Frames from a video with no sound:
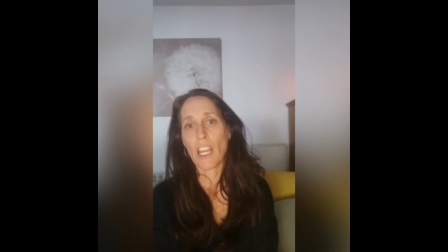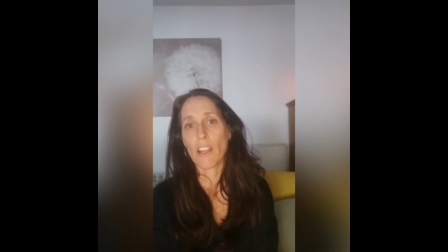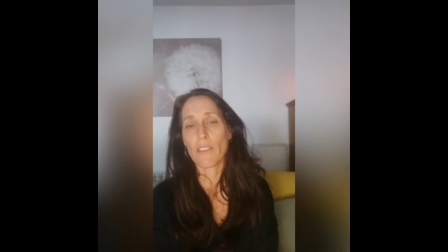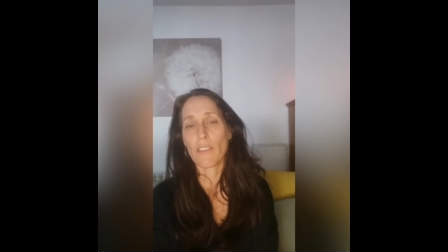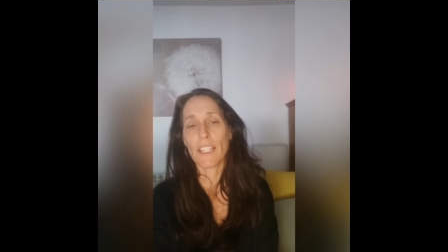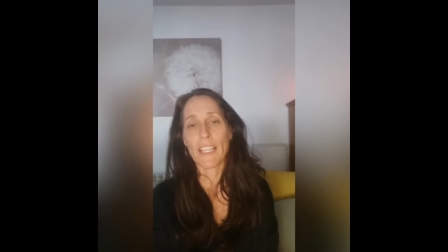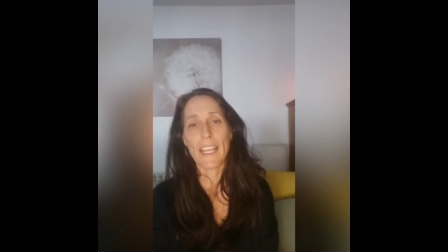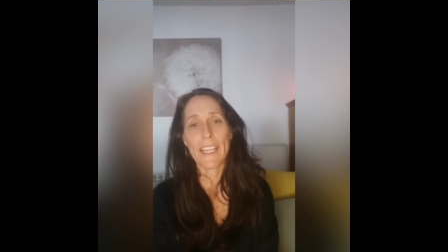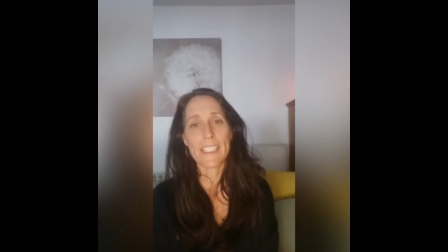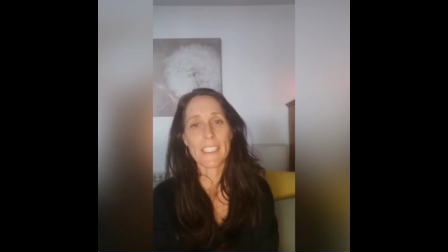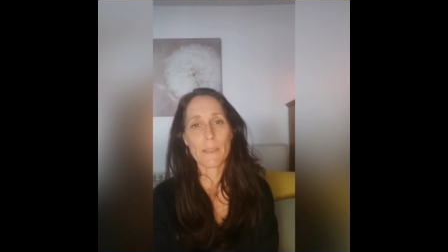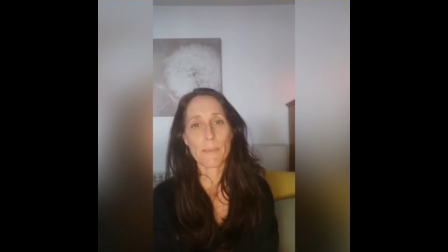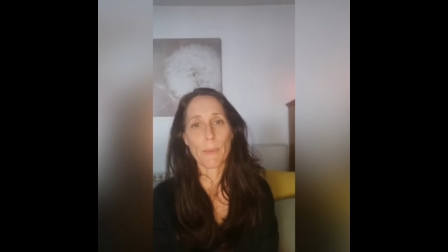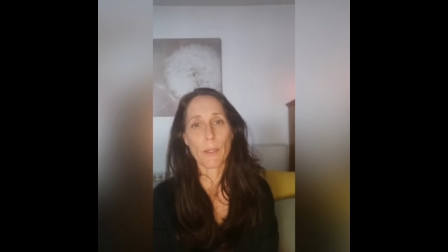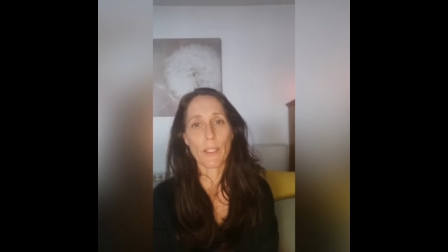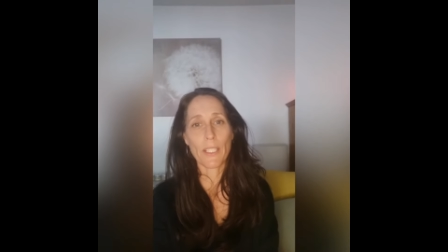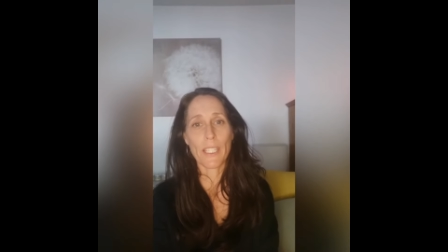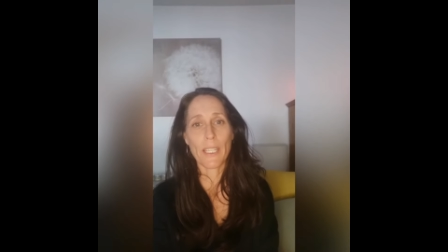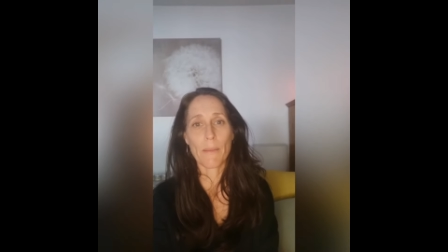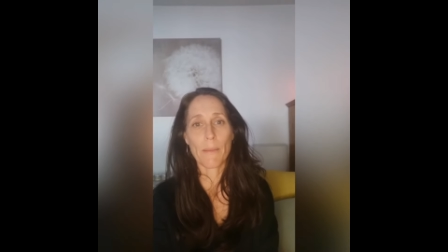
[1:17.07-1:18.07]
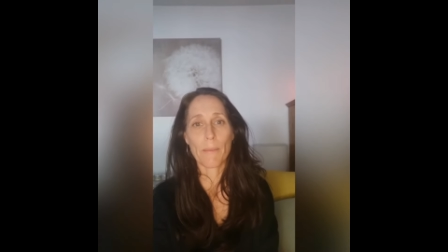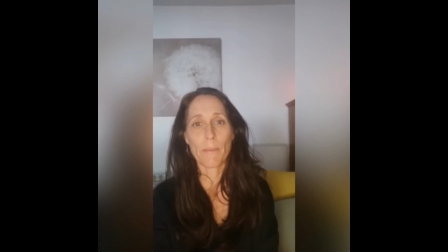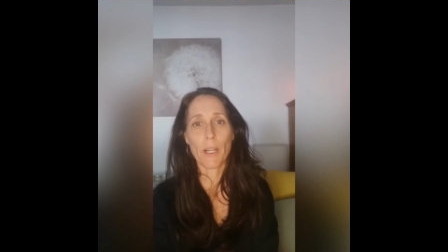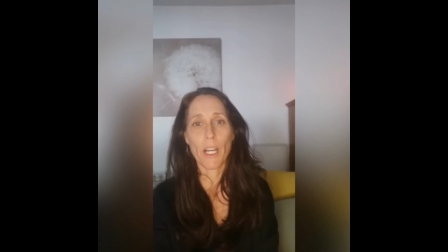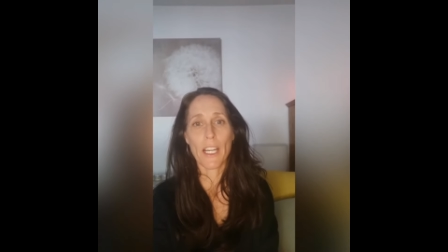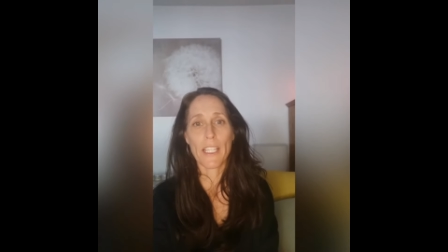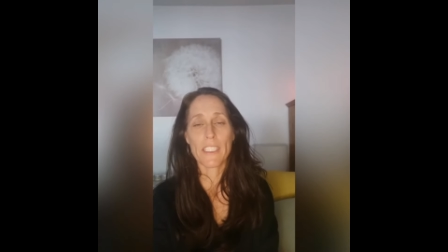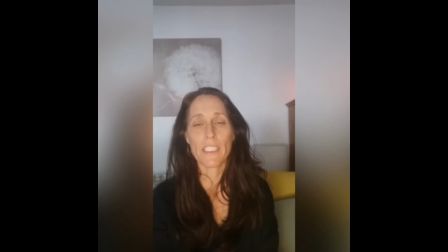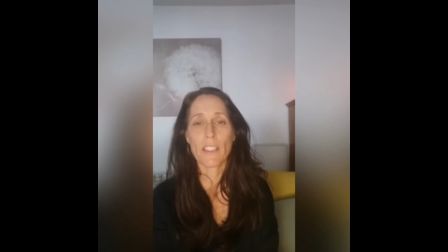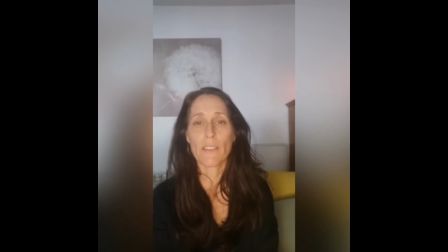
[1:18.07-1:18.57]
A relaxed body and
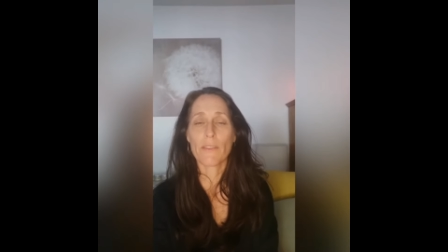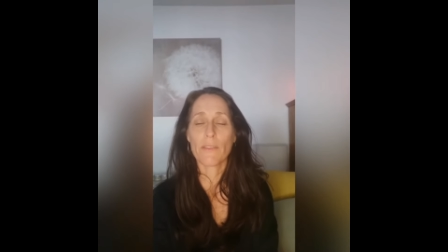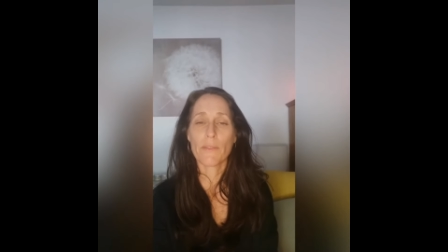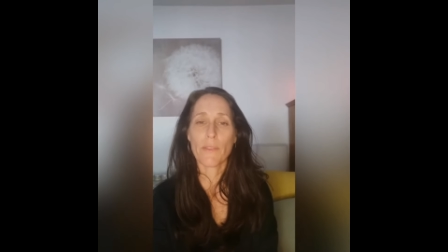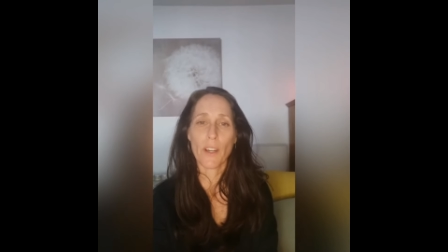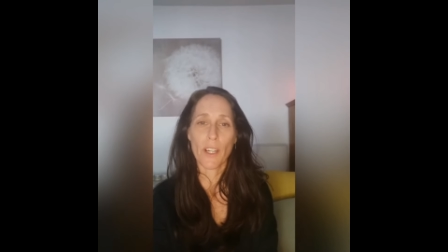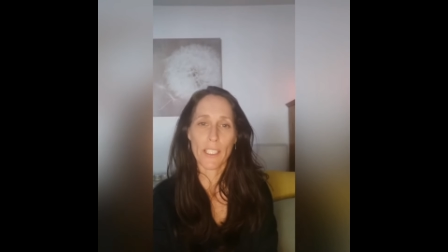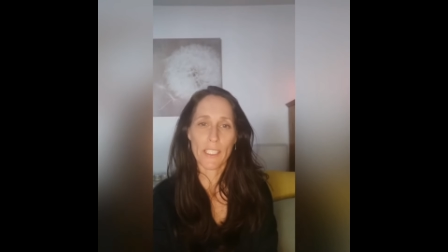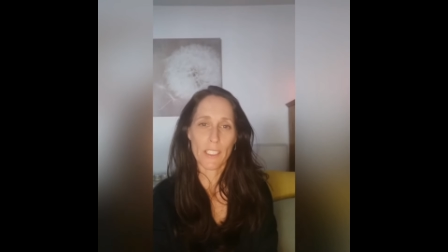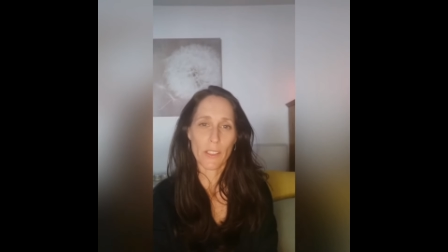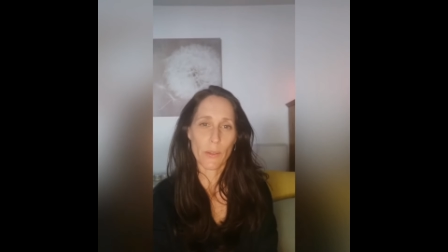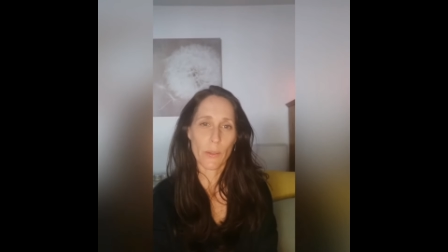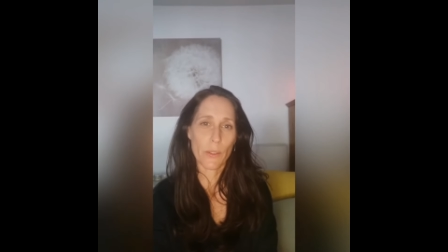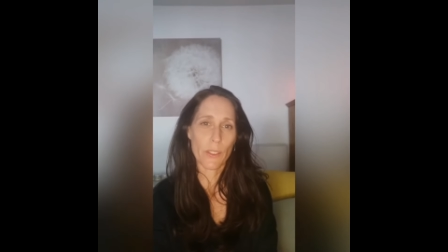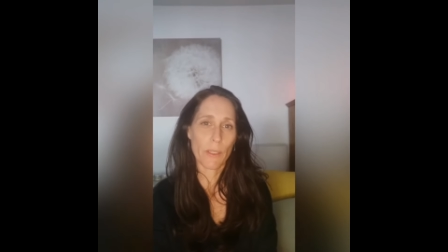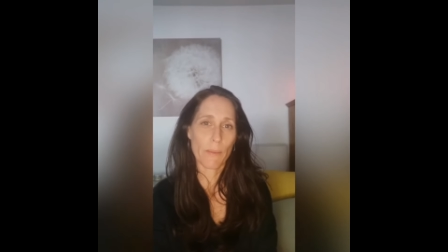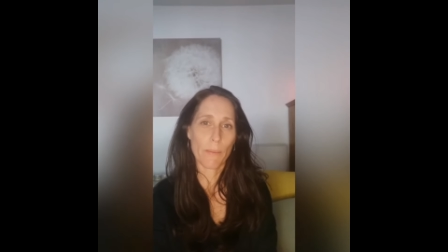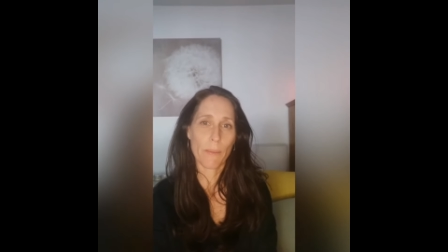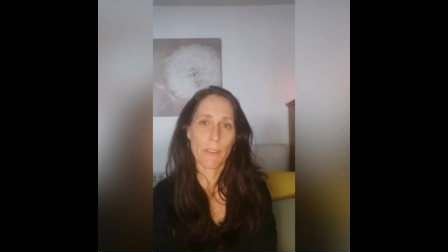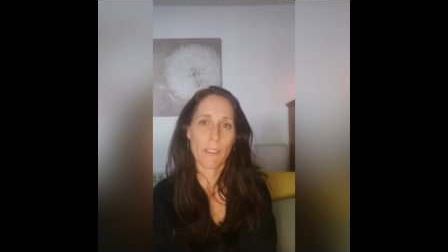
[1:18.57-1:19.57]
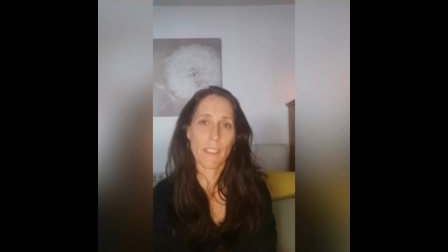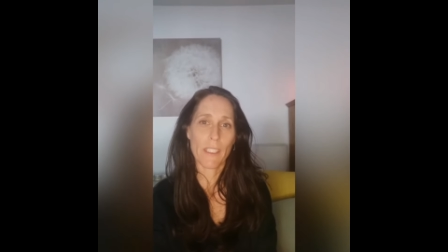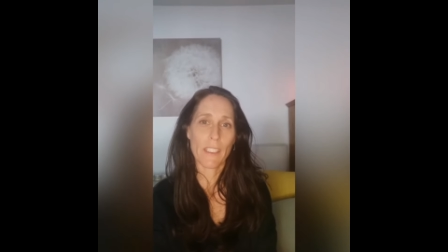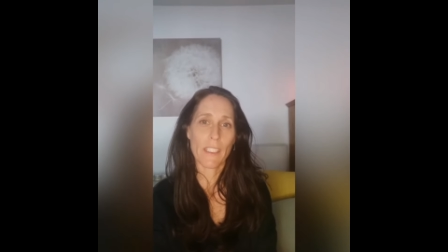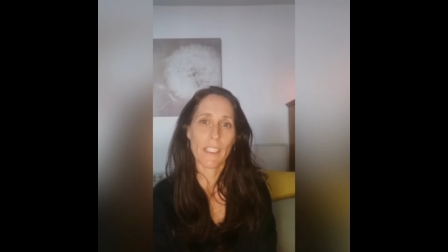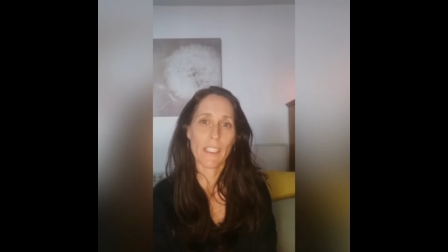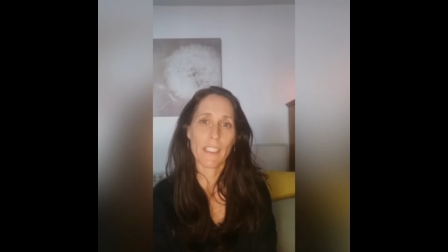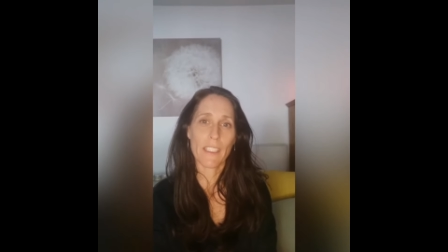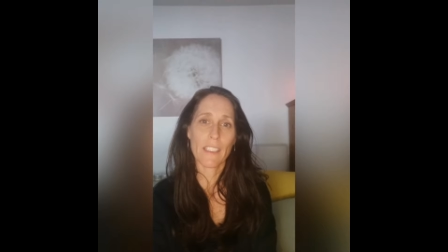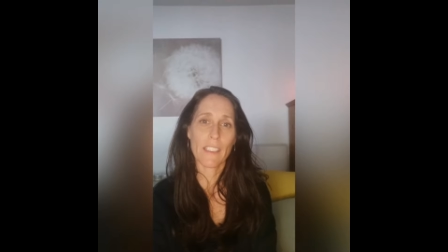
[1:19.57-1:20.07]
mind are vital to
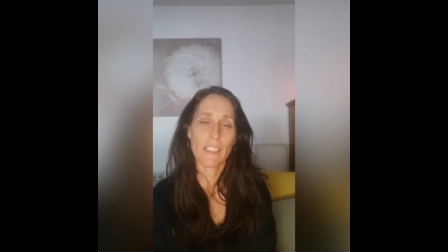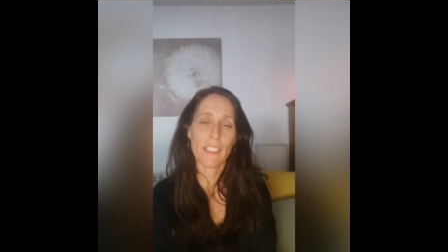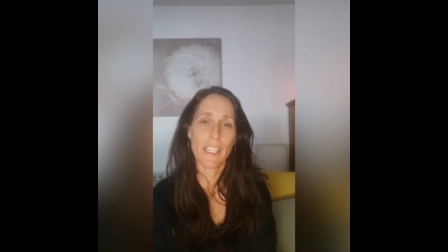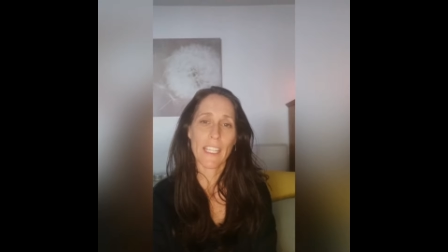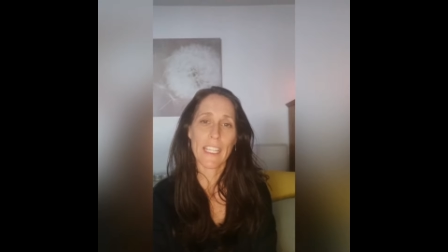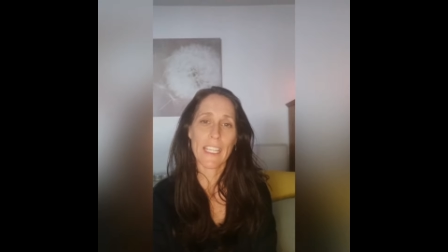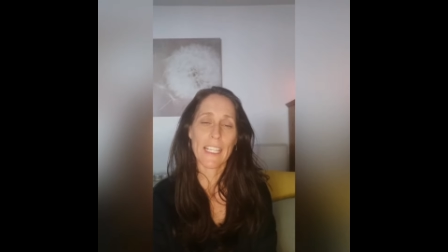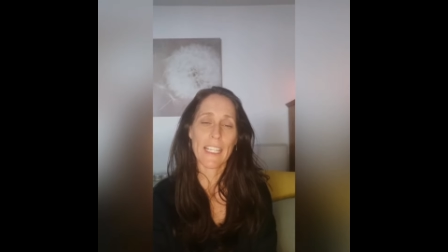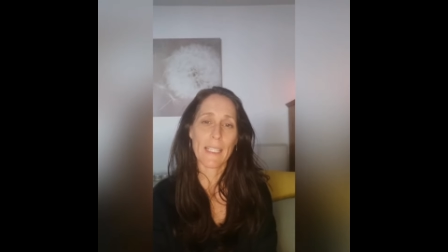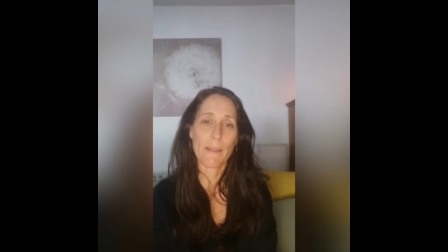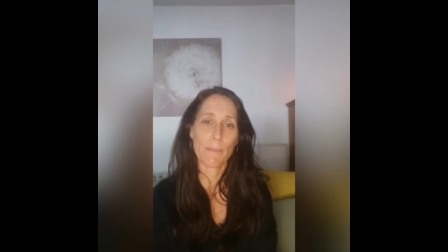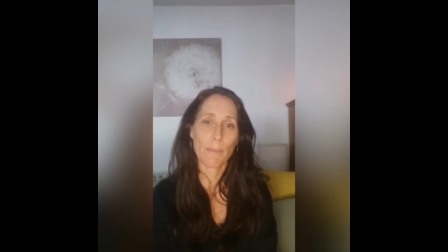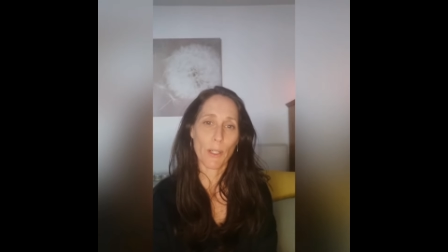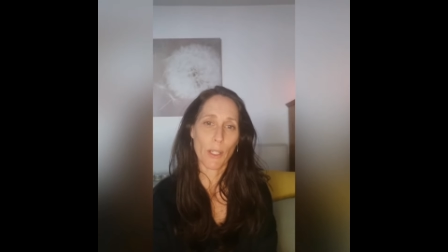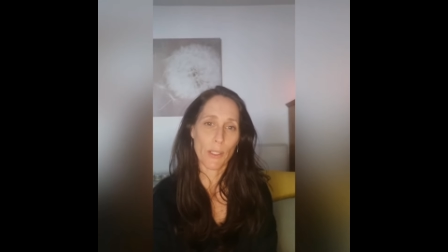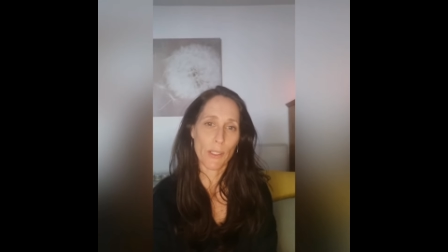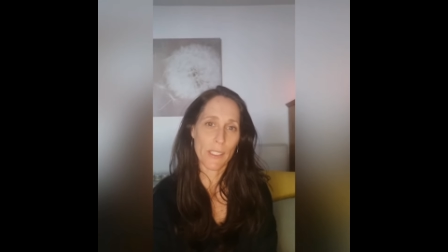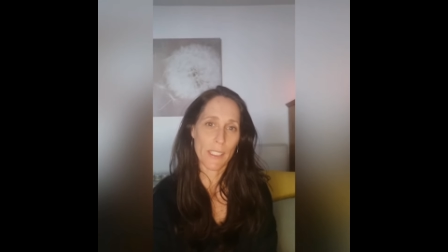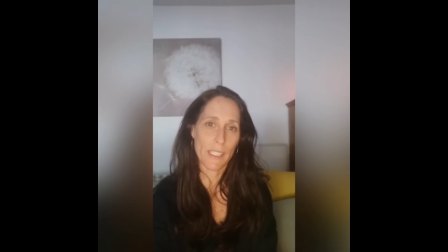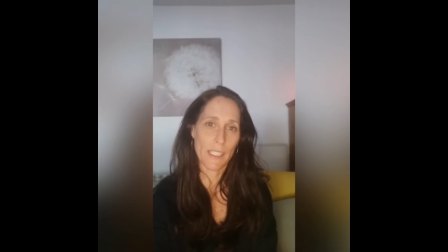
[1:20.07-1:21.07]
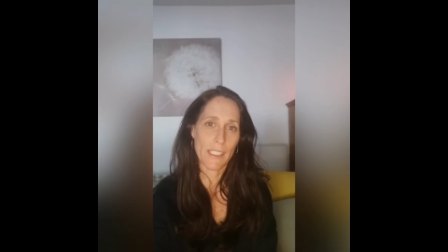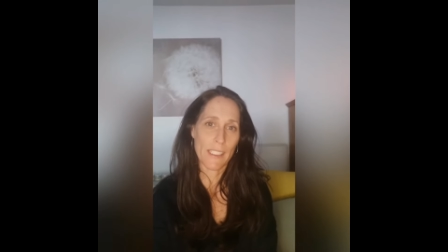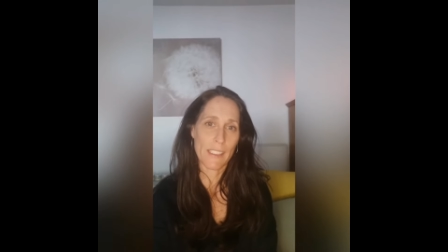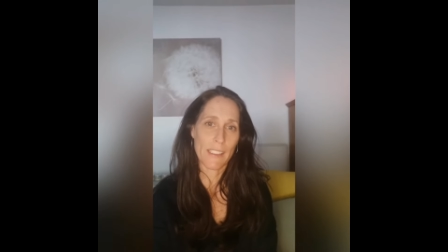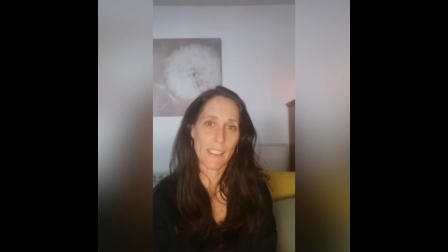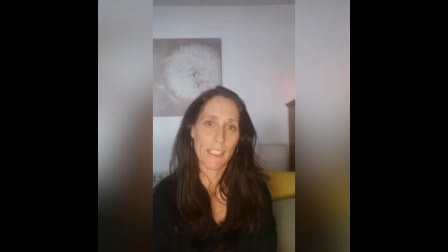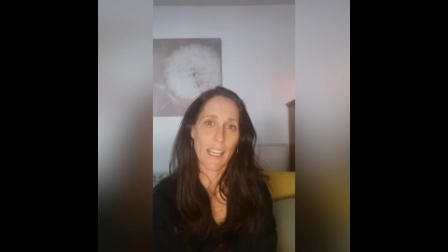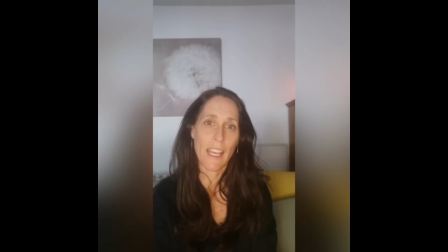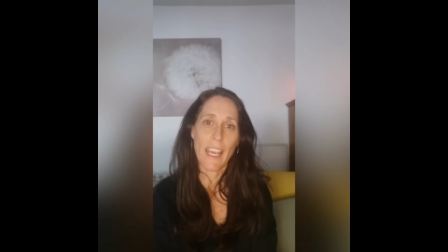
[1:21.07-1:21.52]
begin the healing process,